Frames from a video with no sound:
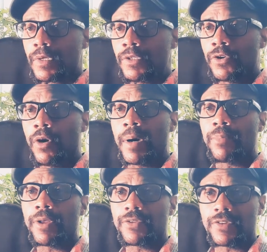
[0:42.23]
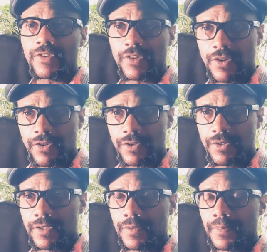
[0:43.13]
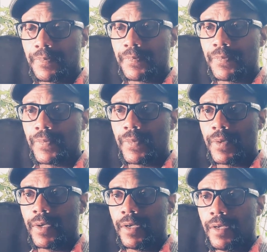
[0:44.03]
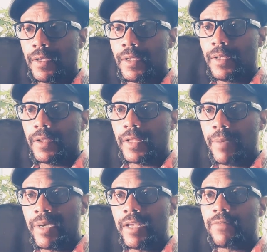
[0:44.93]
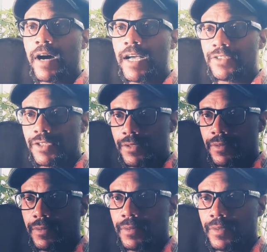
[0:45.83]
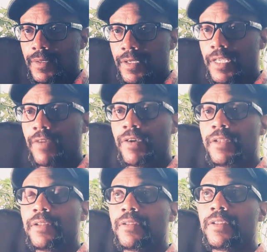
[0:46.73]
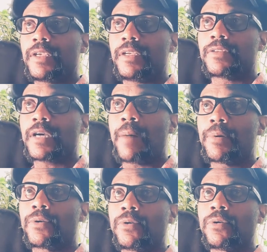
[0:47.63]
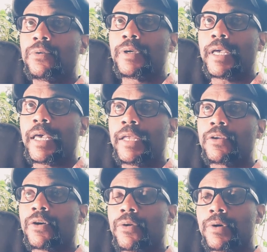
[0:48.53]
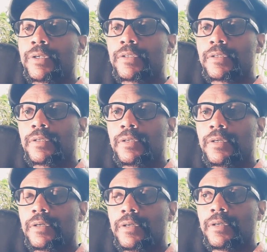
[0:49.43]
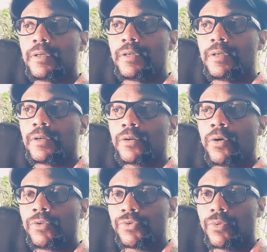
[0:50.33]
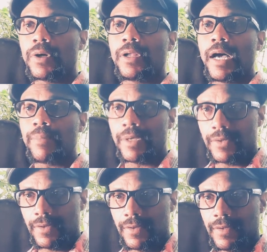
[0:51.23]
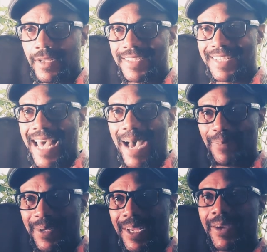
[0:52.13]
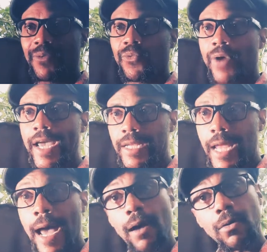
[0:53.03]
to all my brothers and sisters, let me advise you, given the topical and current cultural climate that's happening right now,